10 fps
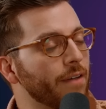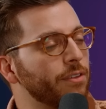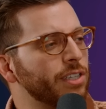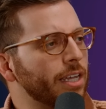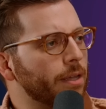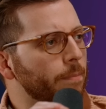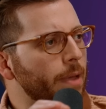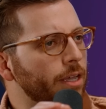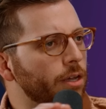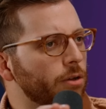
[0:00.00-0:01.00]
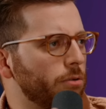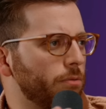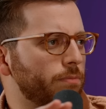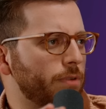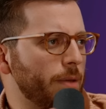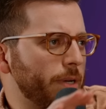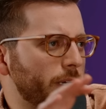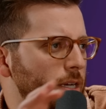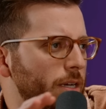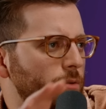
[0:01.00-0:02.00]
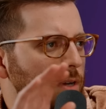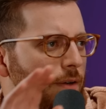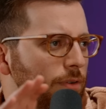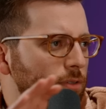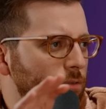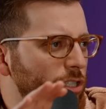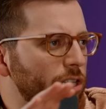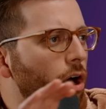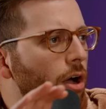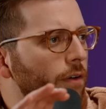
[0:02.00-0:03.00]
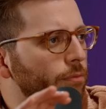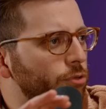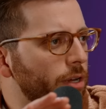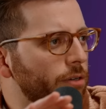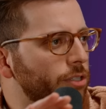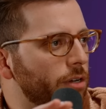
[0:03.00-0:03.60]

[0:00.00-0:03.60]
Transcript: they have this like mango timica whatever slaw from Trader